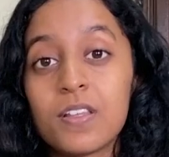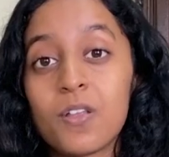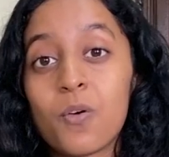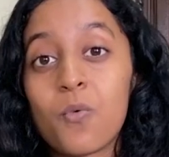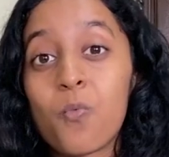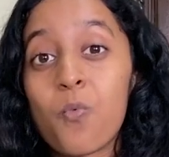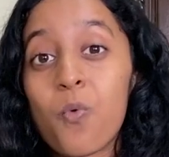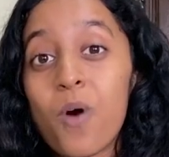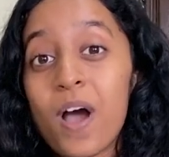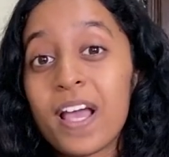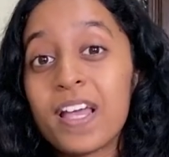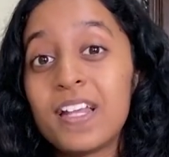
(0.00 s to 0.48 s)
the
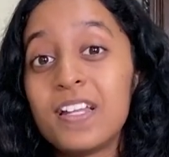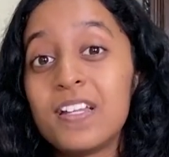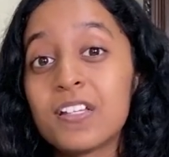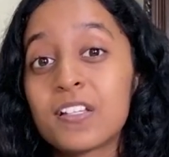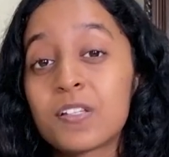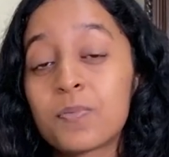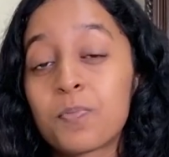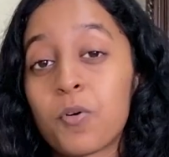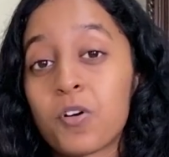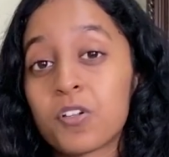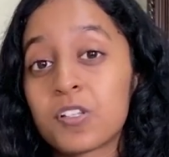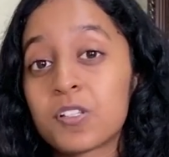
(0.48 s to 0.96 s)

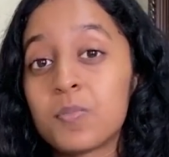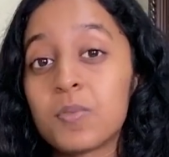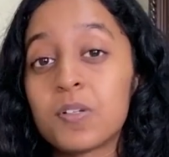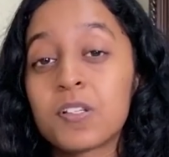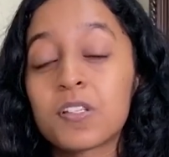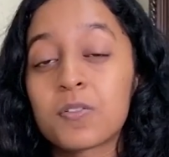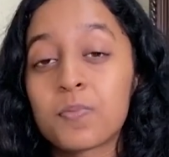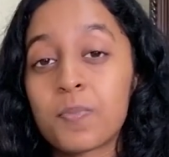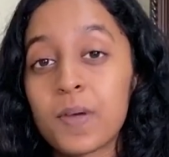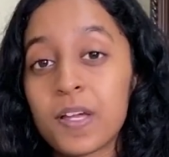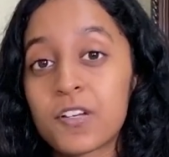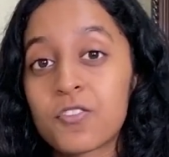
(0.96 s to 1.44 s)
widest possible
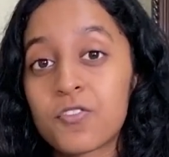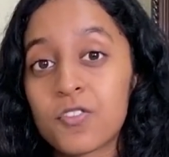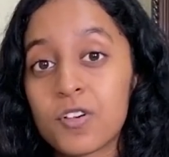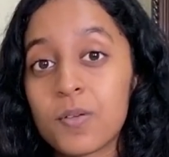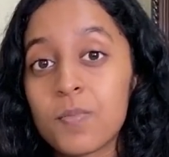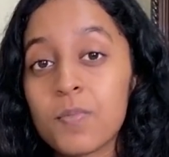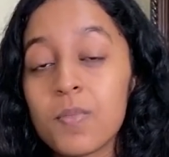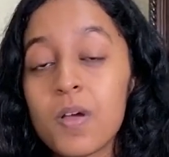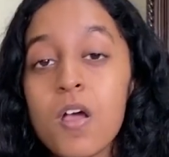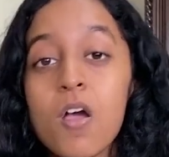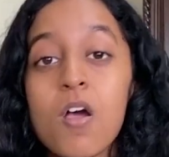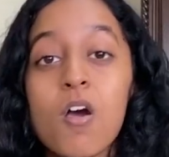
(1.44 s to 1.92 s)

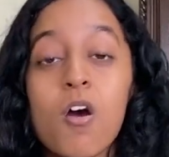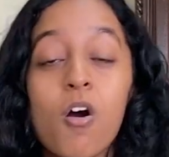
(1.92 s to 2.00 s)
spectrum